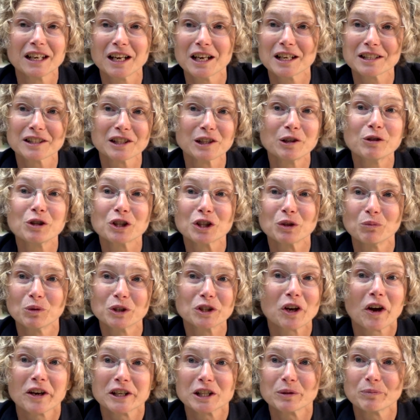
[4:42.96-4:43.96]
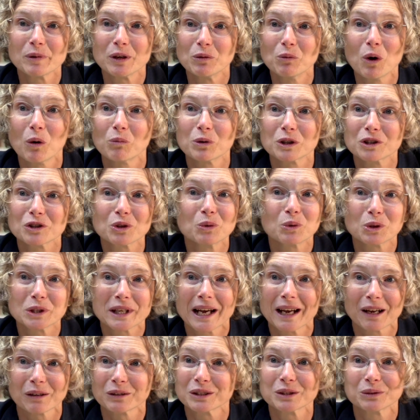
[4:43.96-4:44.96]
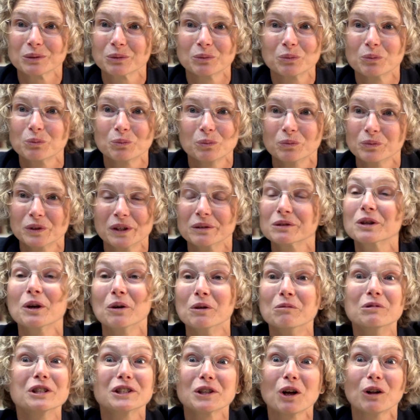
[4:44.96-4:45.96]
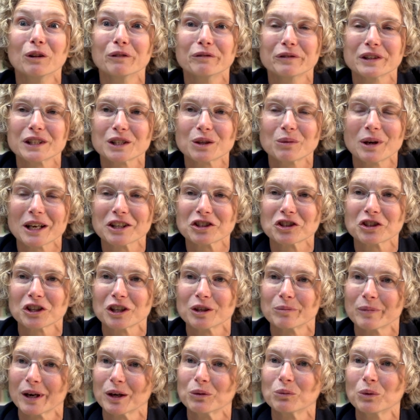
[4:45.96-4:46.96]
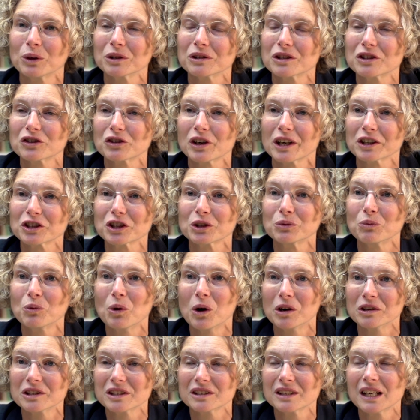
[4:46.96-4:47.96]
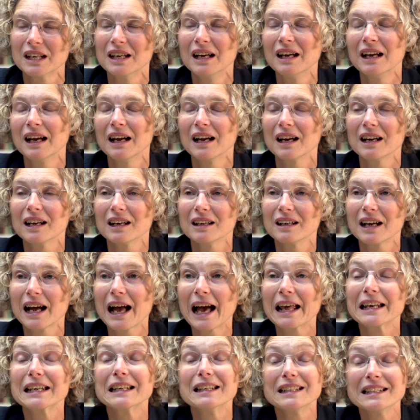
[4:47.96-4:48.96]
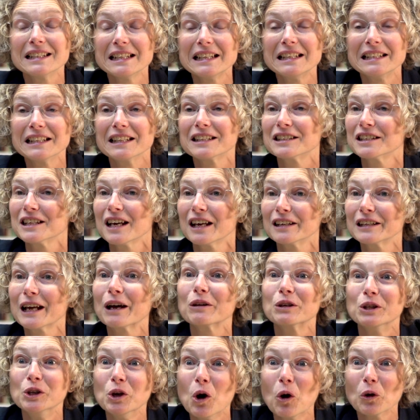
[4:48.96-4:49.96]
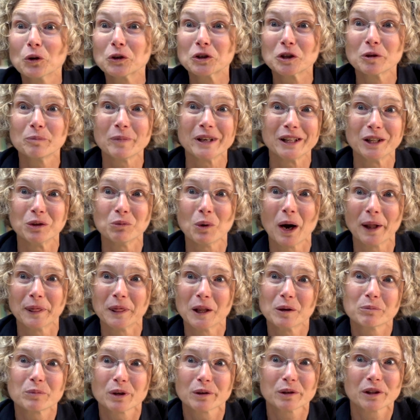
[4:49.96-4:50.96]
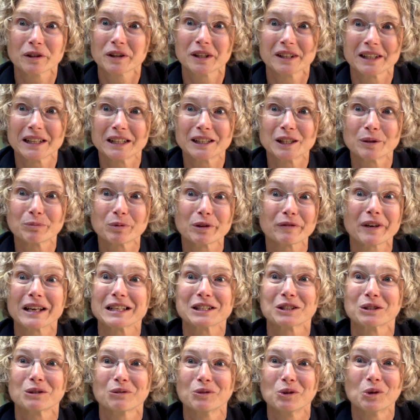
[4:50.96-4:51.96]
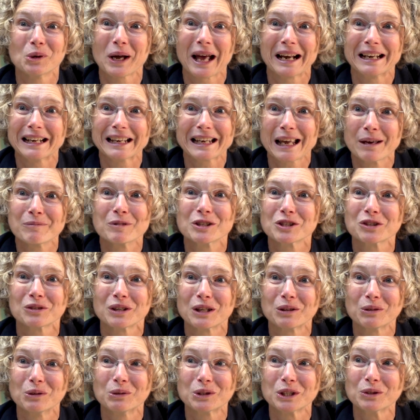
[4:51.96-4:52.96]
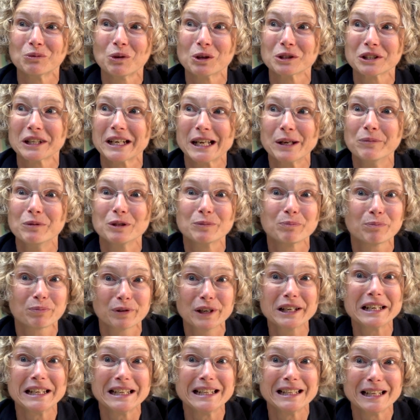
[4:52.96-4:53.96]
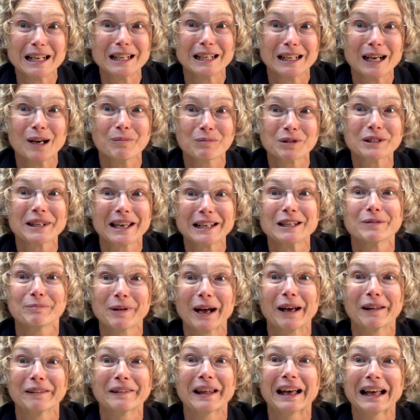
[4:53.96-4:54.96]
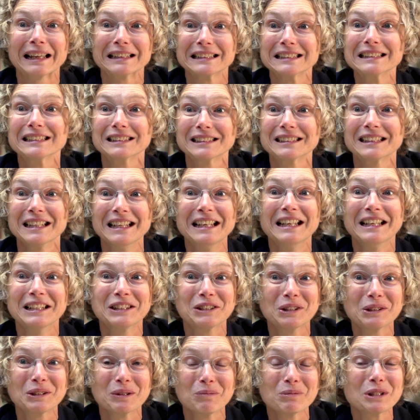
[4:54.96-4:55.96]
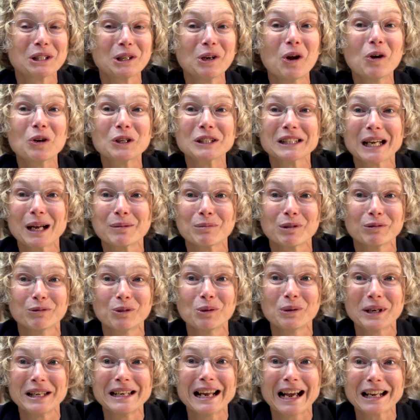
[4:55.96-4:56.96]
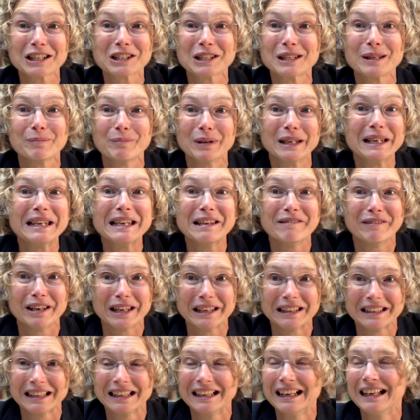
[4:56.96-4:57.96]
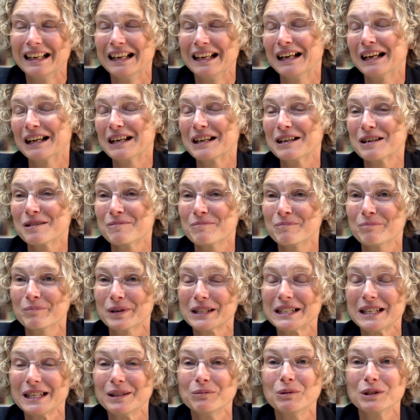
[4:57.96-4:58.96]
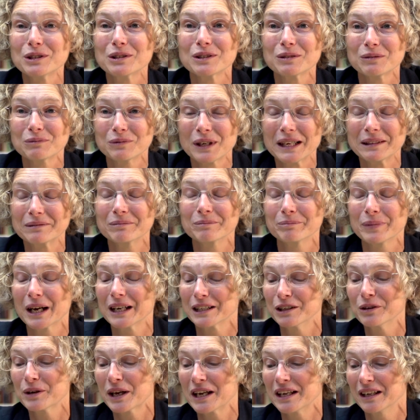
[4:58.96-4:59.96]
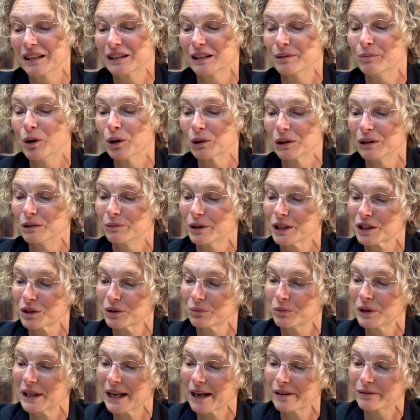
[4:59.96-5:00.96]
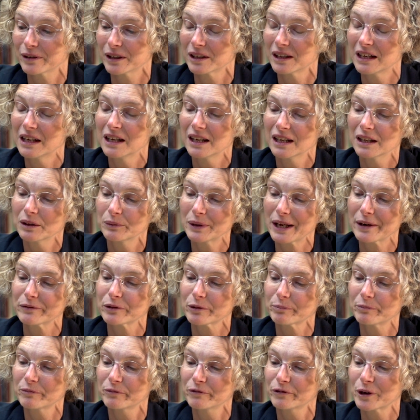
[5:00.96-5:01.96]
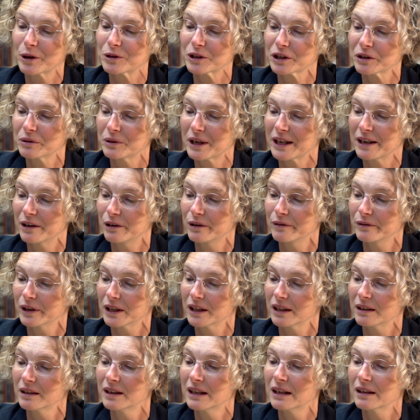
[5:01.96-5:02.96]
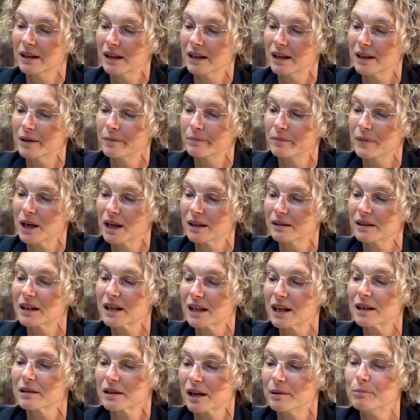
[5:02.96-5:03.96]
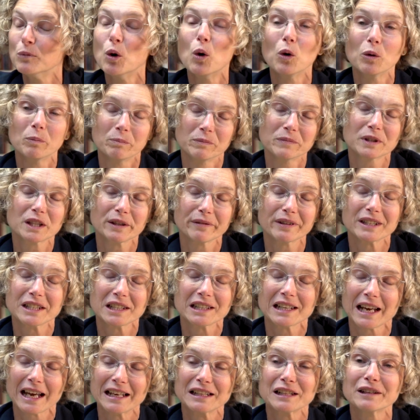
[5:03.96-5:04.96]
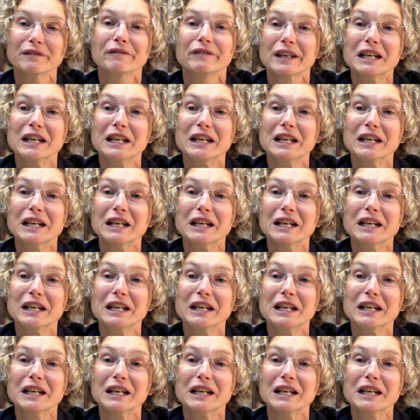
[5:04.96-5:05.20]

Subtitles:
her solution was going to be what would sort out, resolve this question about what the structure was. And indeed, it turned out not to be the one that the Professor of Organic Chemistry thought it was. And he was pretty upset about that. It was a long time before he'd actually believe it. But he was, by looking at the model, which we have a photo here of a more sophisticated